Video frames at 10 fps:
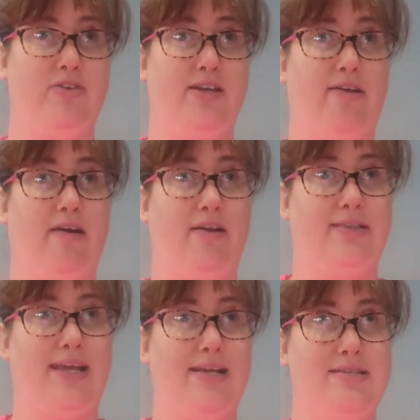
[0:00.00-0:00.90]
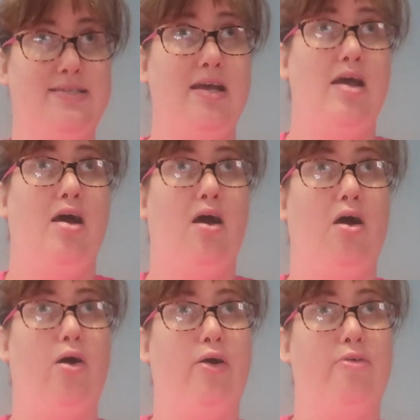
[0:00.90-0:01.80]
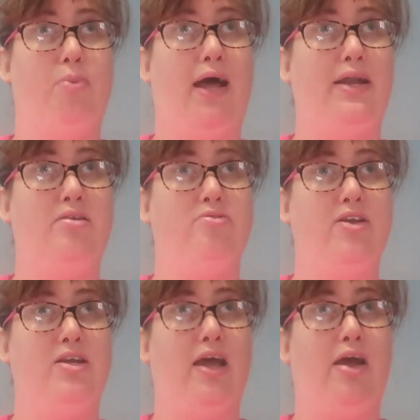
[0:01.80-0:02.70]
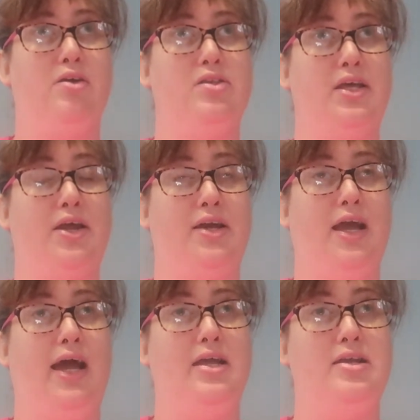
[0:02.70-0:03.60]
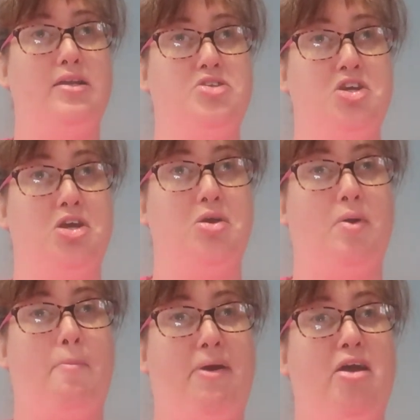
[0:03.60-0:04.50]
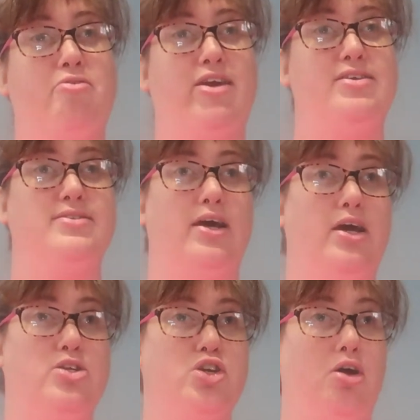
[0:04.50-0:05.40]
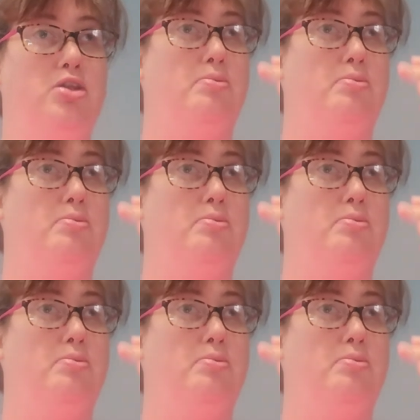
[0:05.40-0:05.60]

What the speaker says: video like this, or a planning video, then I kind of do a bit of research on the